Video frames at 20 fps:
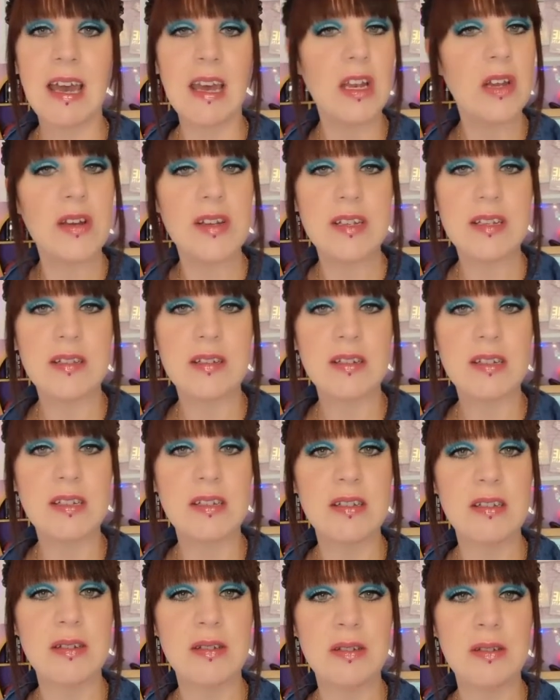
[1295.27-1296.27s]
And I
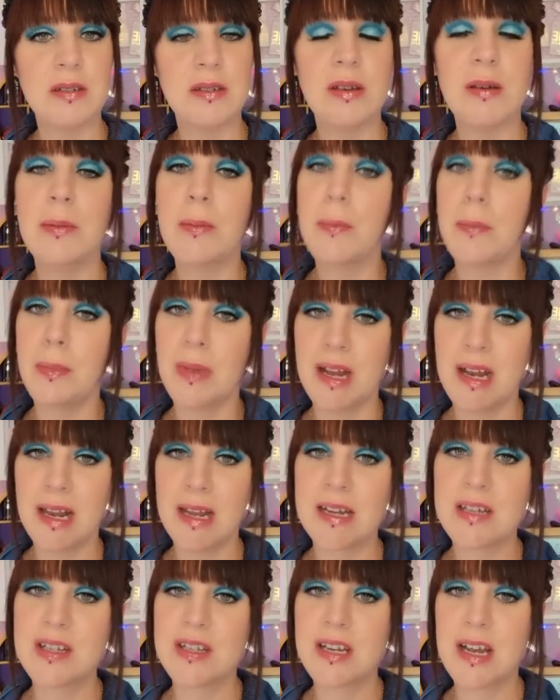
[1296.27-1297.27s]
decided to do my
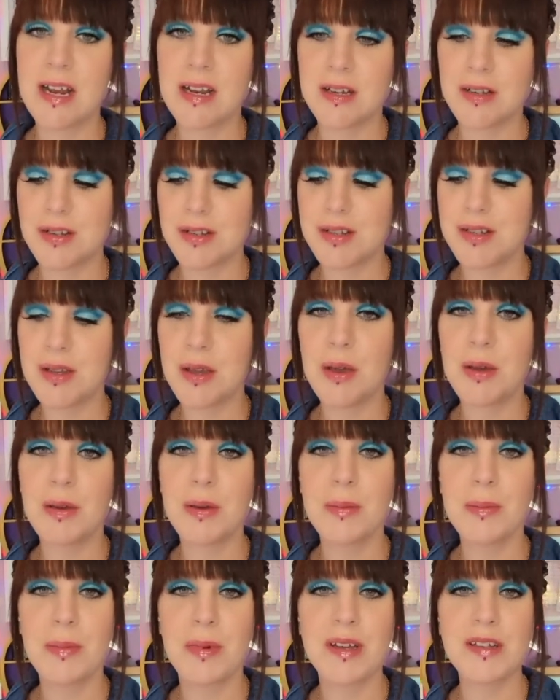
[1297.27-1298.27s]
lash challenge. So
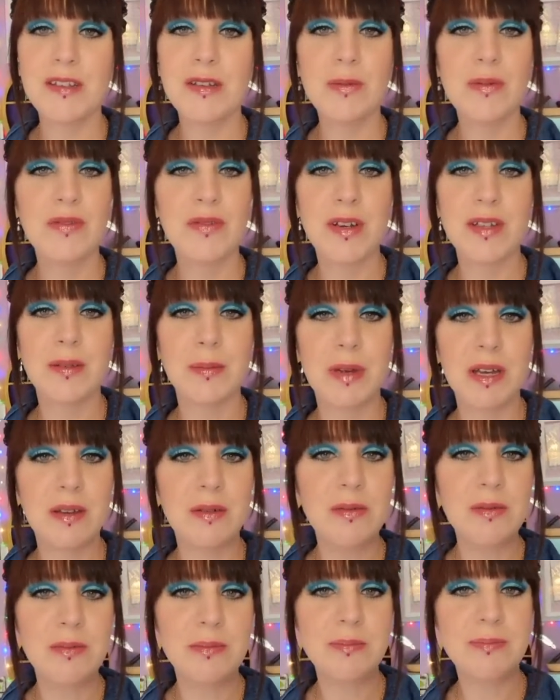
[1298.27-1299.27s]
my supervisor,
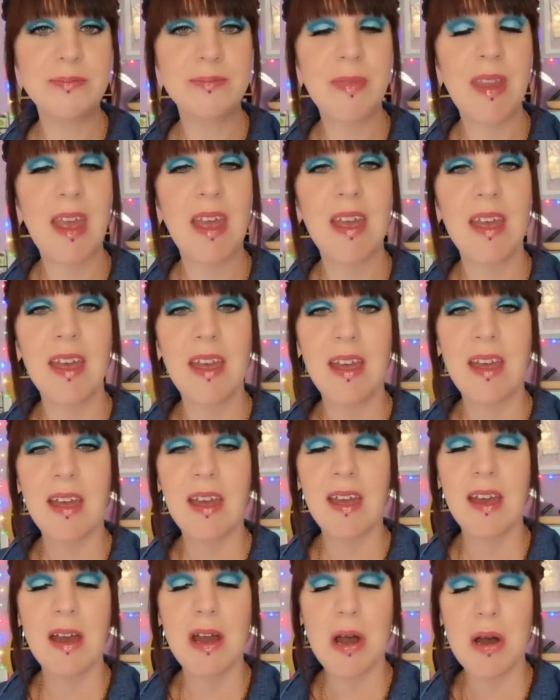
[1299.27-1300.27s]
Michael,
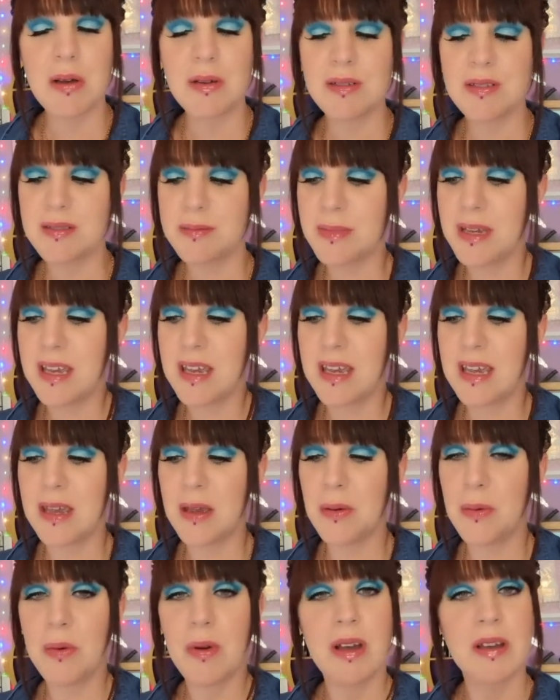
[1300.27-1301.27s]
asked
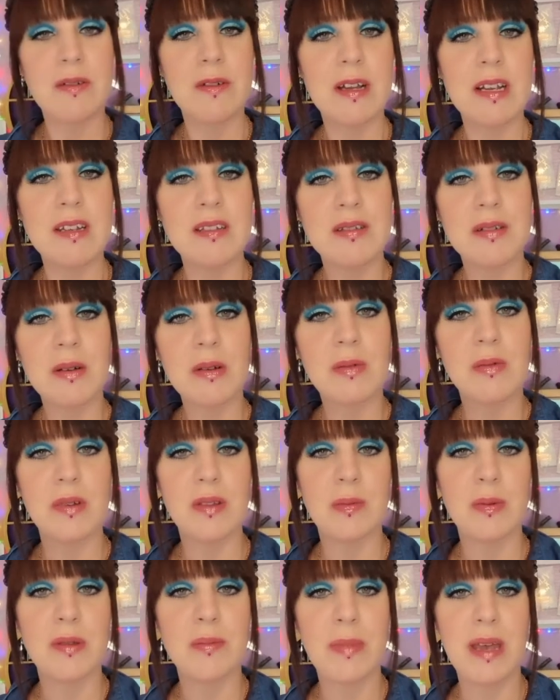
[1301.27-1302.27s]
me what I really struggle
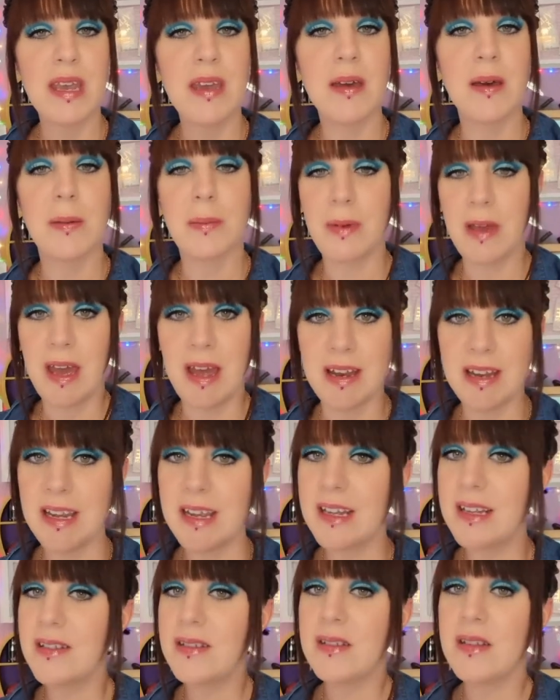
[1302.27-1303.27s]
with makeup, and
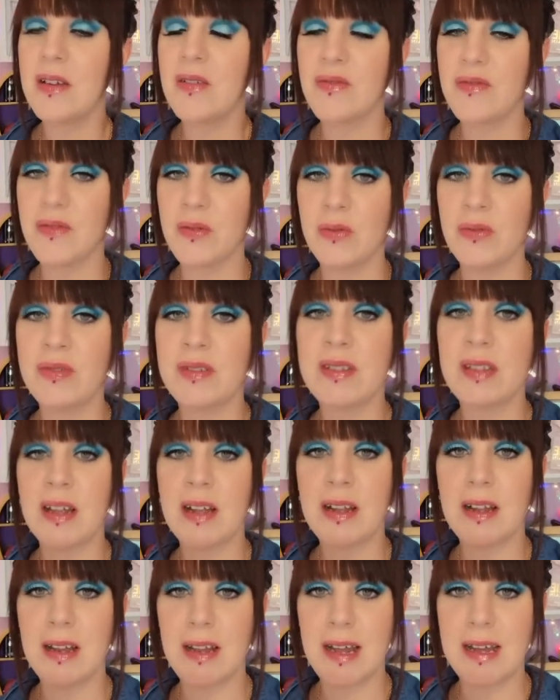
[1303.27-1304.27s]
it is false
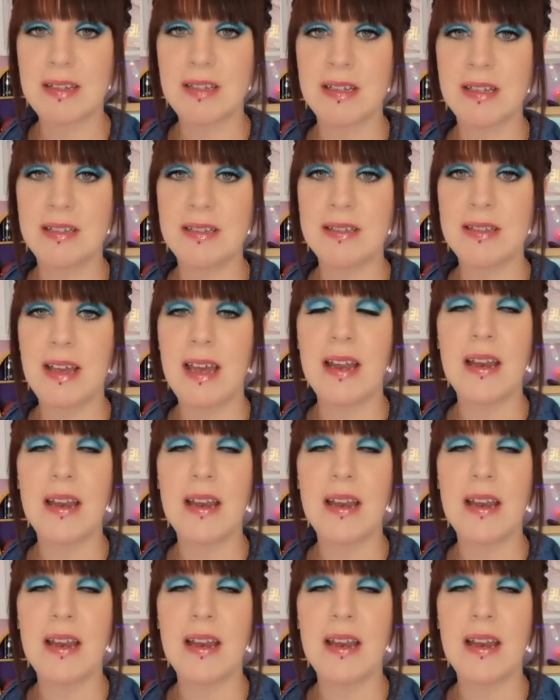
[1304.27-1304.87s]
lashes.